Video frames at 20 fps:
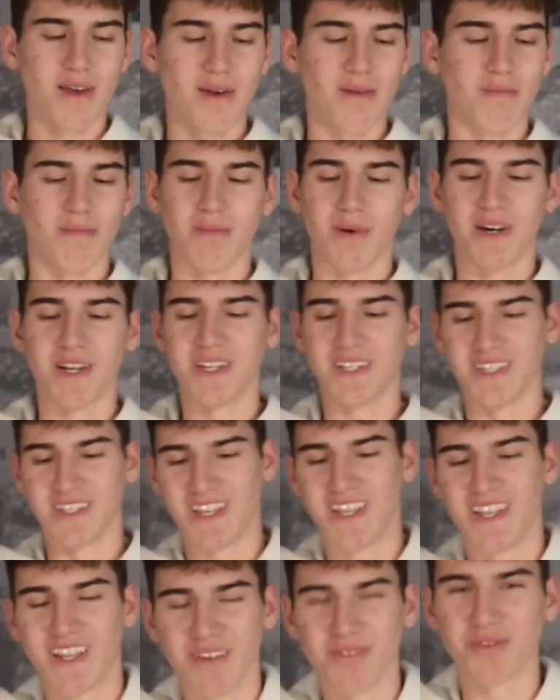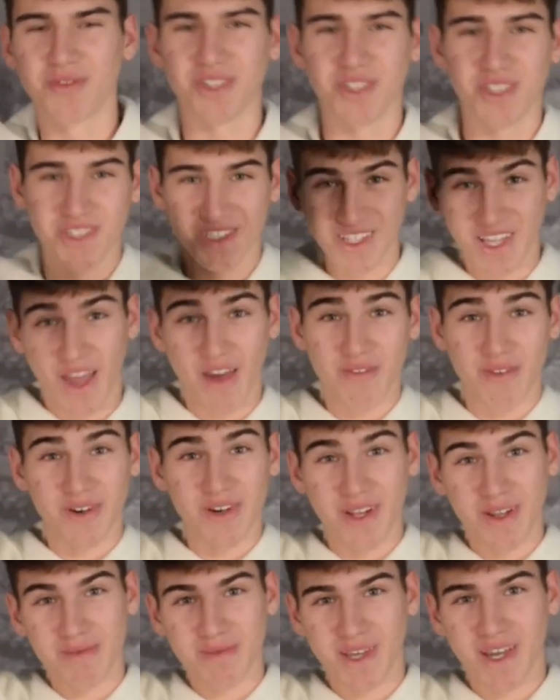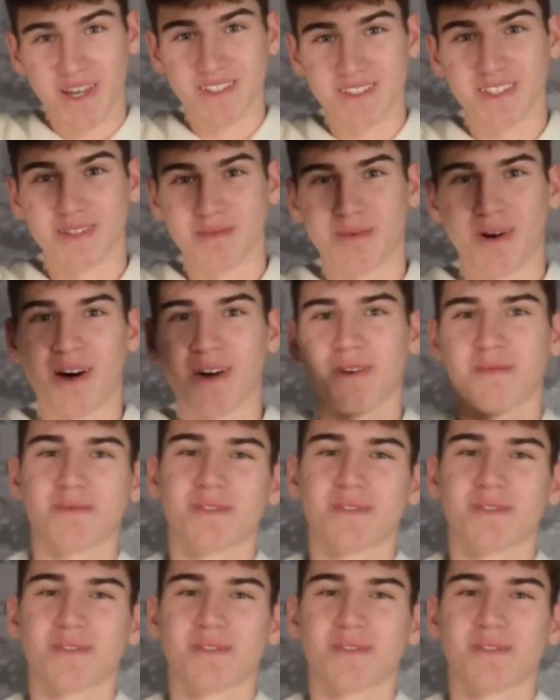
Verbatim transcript: Buddy, we usually have our name tags at the bottom,